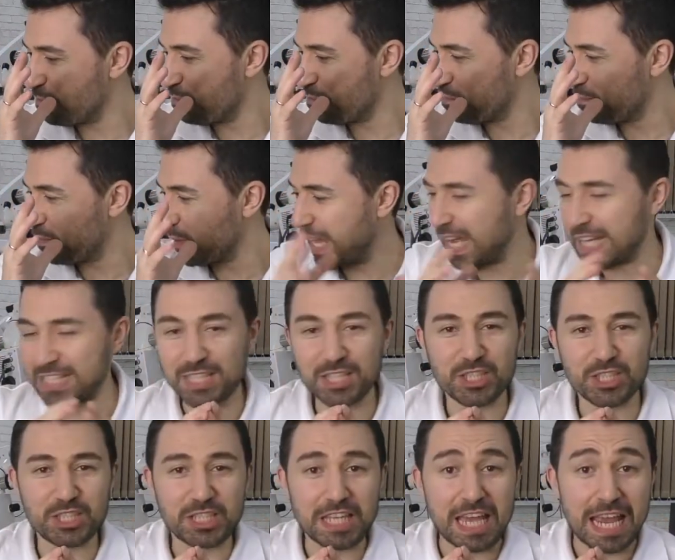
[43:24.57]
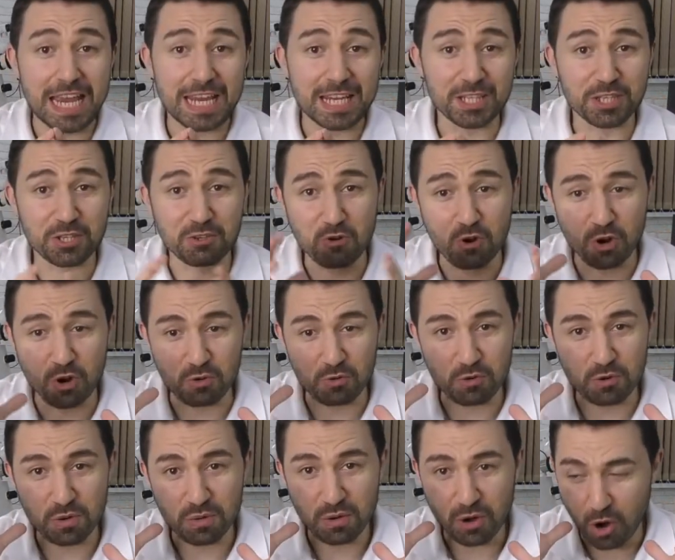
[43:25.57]
pleasant stay in
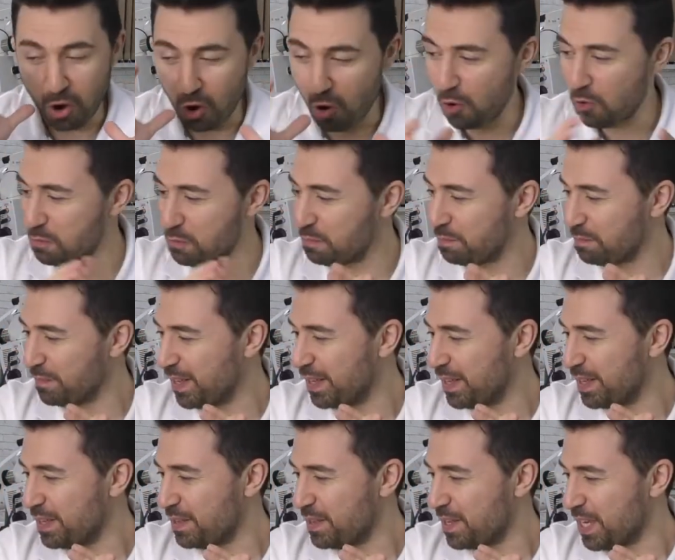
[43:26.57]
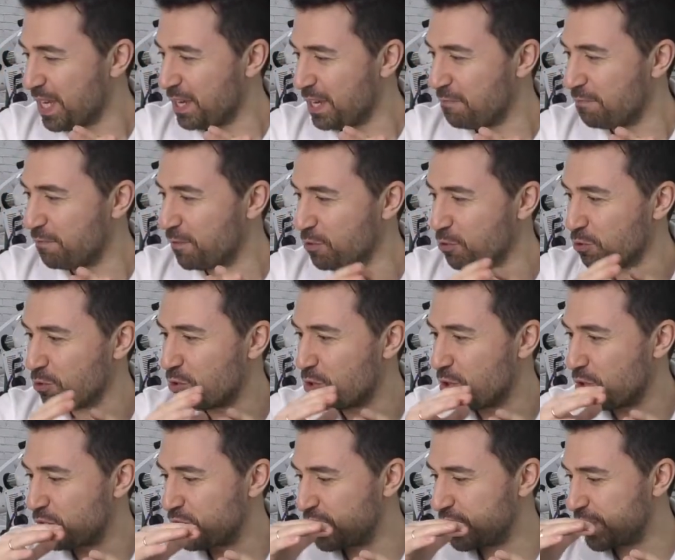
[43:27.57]
your home. If you
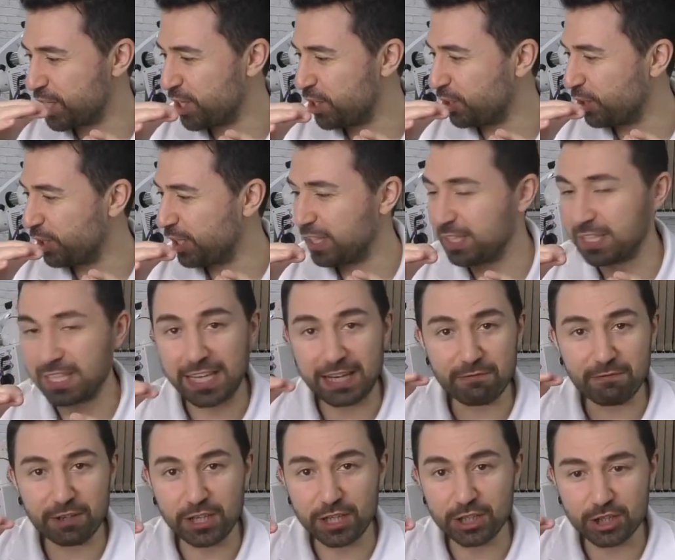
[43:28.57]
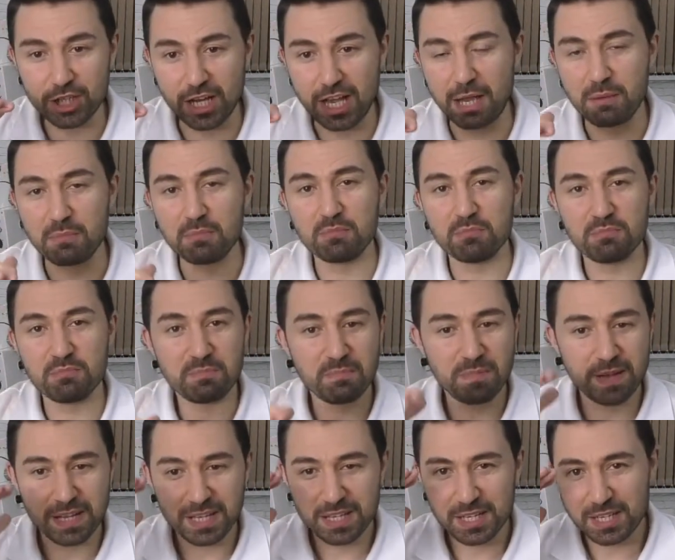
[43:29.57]
are still in evening time,
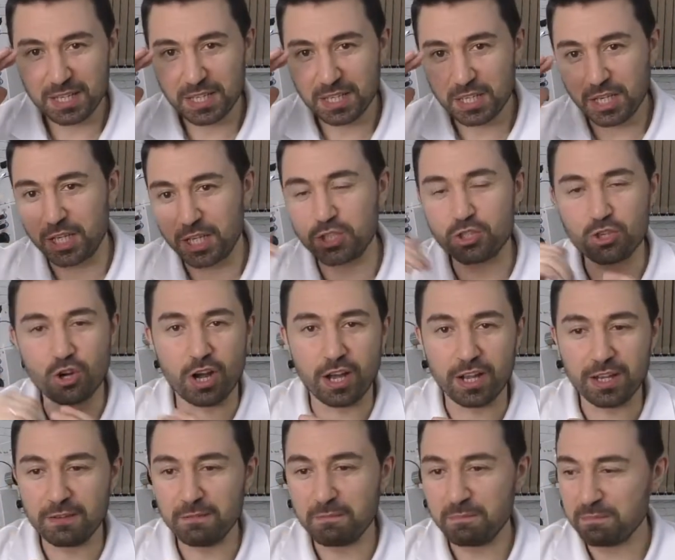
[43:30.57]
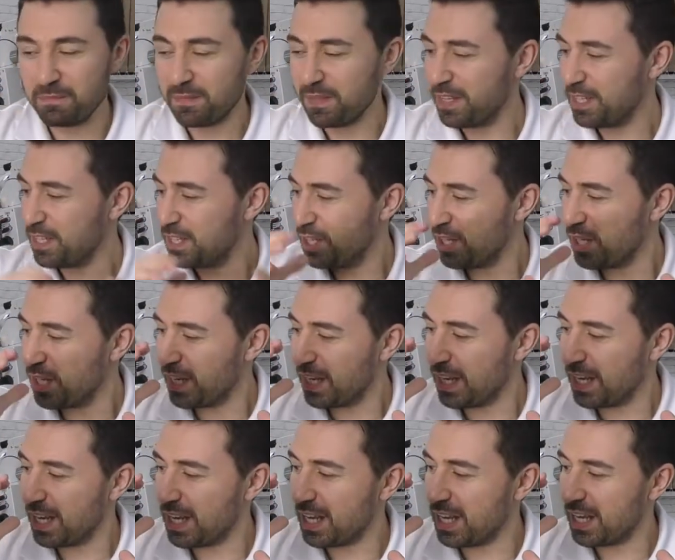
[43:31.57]
enjoy,
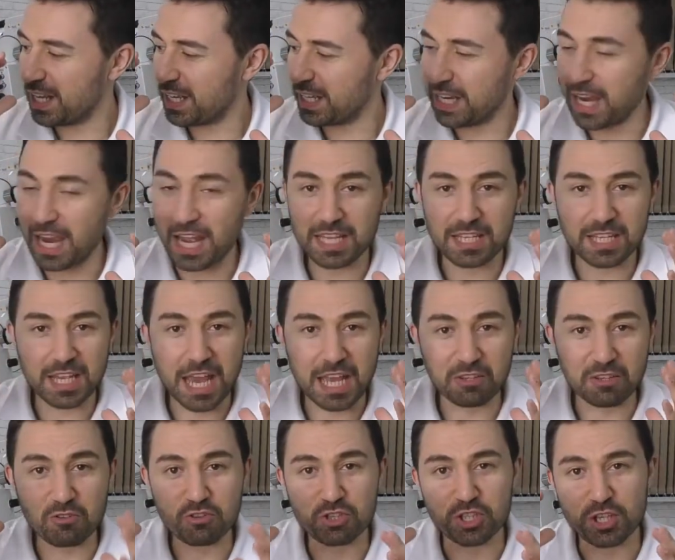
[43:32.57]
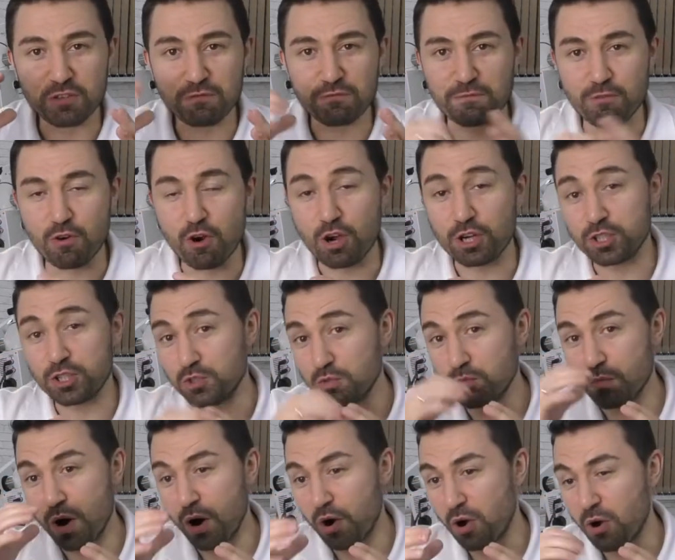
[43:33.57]
get energy for
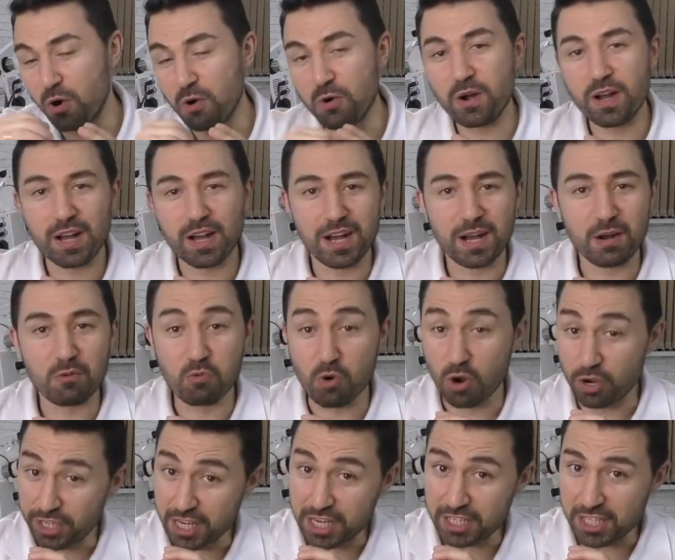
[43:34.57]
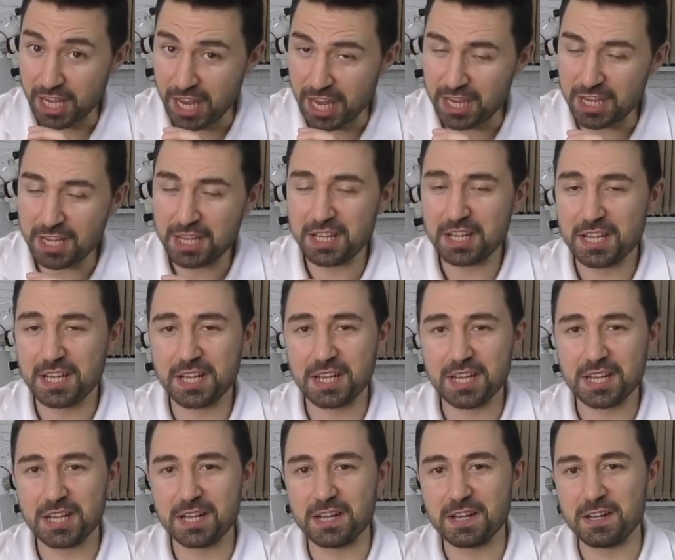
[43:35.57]
tomorrow working day,
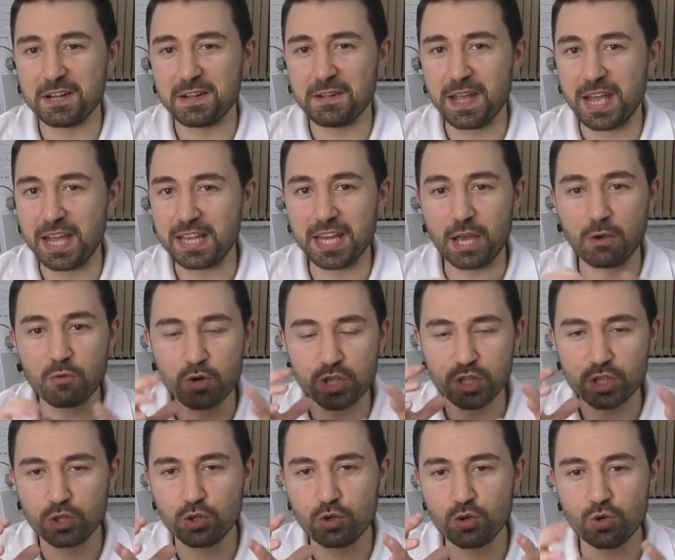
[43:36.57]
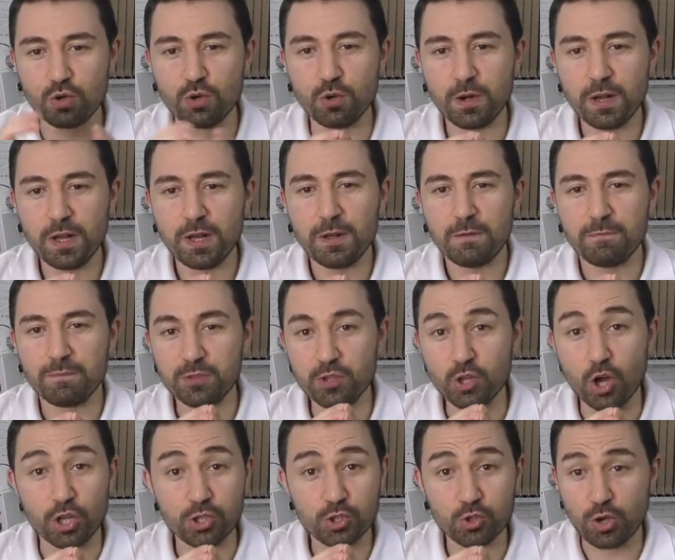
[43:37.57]
and I wish you
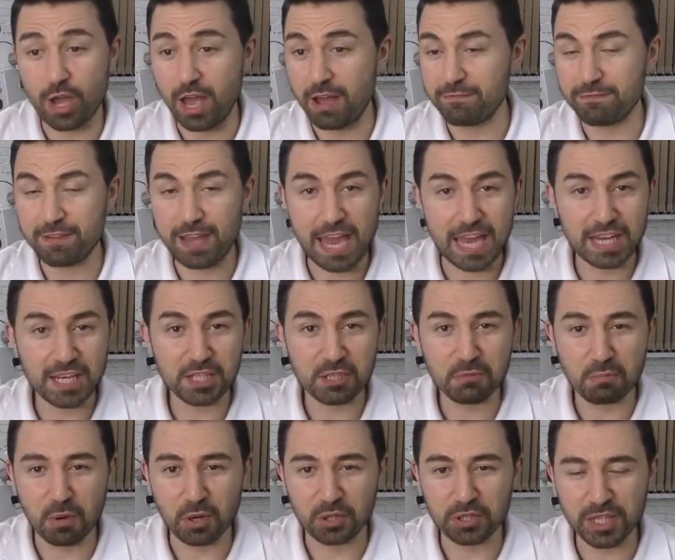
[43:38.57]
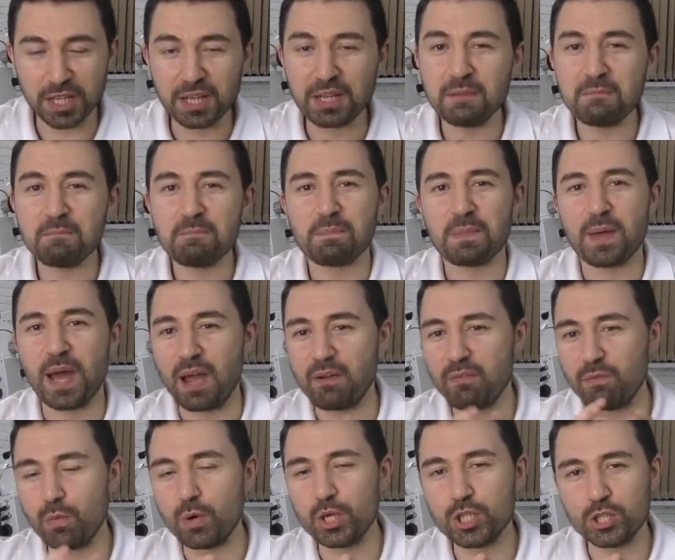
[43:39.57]
not to have any debonding. I
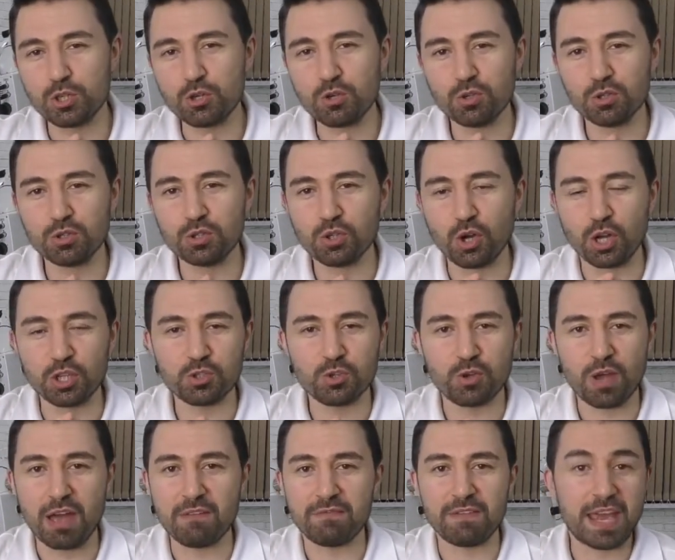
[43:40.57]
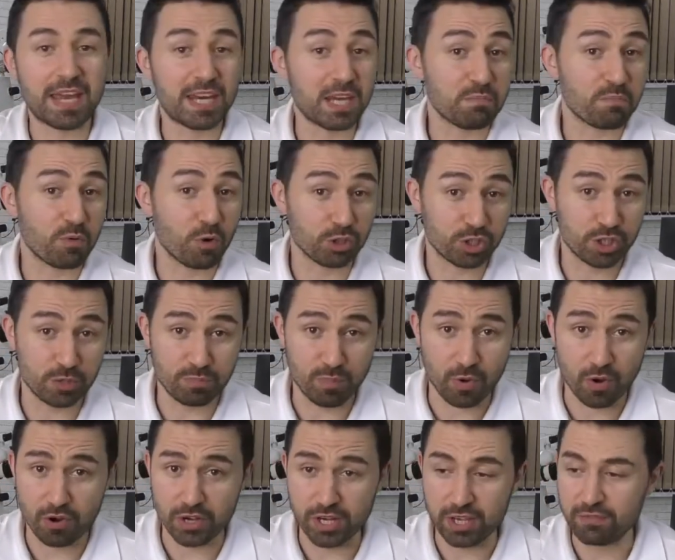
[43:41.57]
wish you not to have any
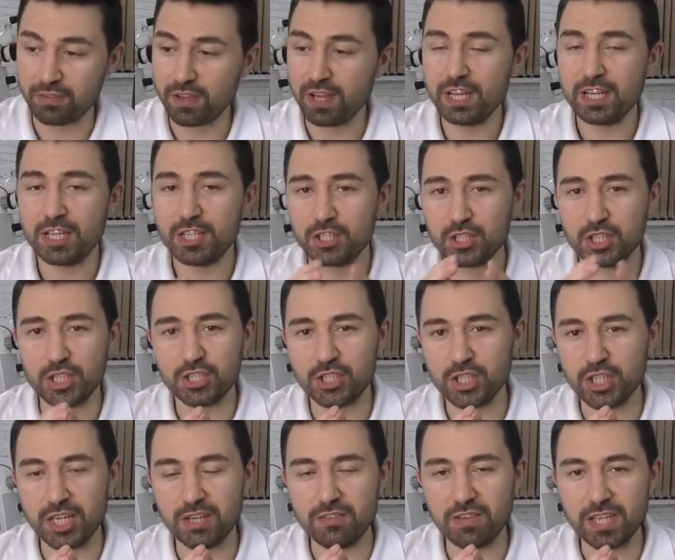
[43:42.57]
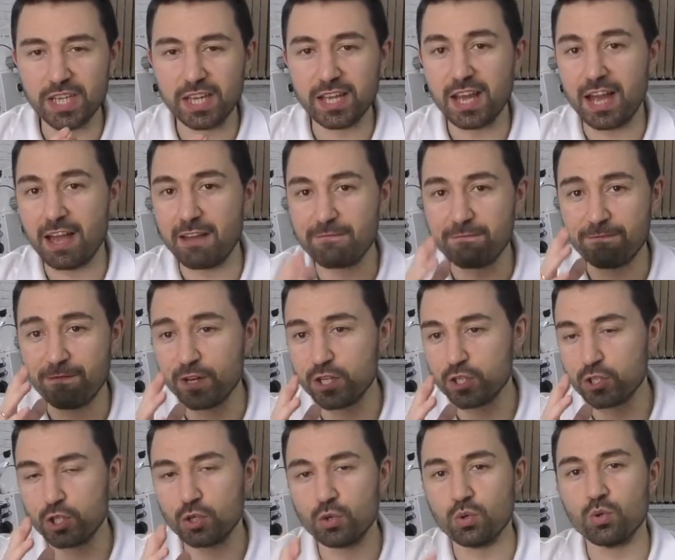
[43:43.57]
postoperative sensitivity. I
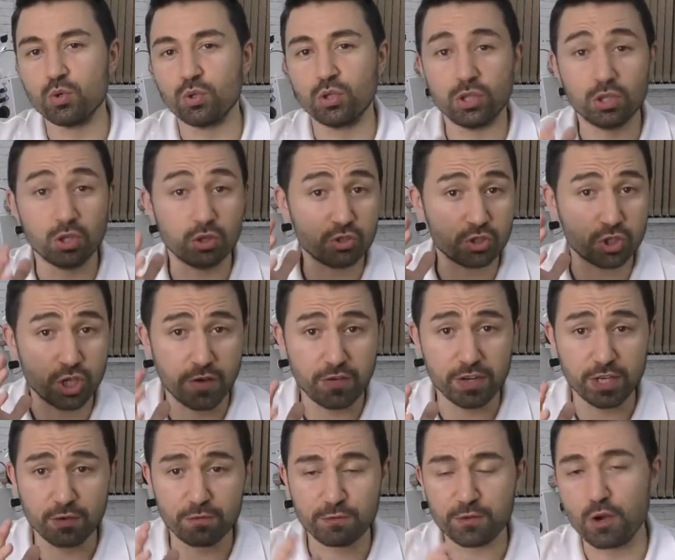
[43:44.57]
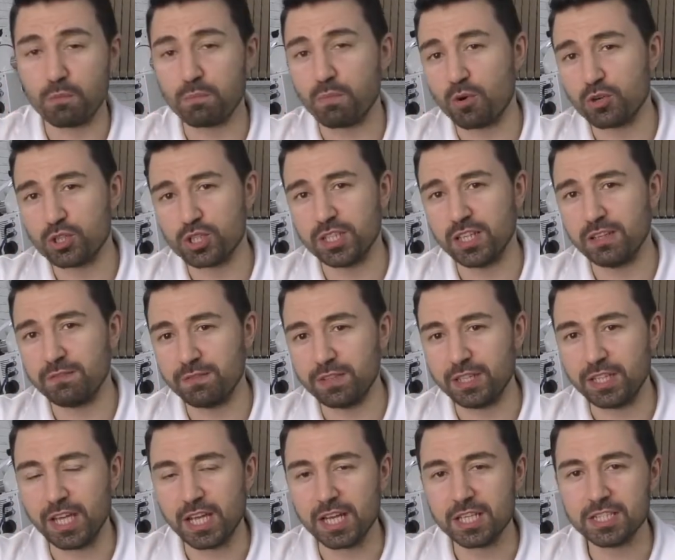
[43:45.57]
wish you longevity of your porcelain
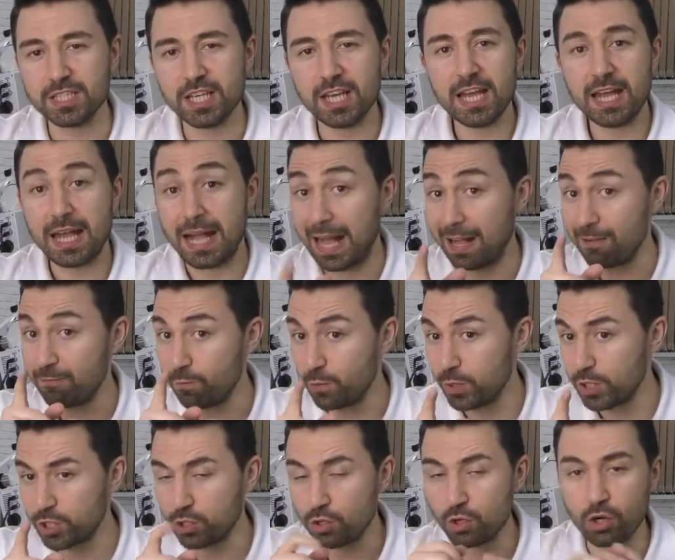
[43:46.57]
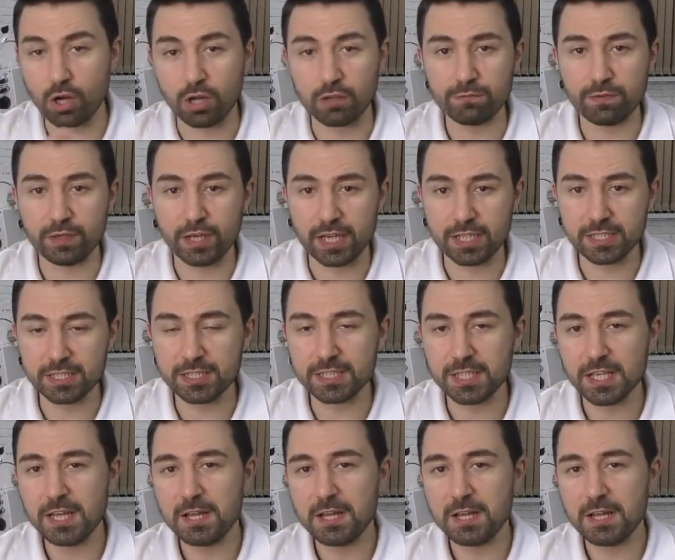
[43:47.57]
veneers. I wish you confidence,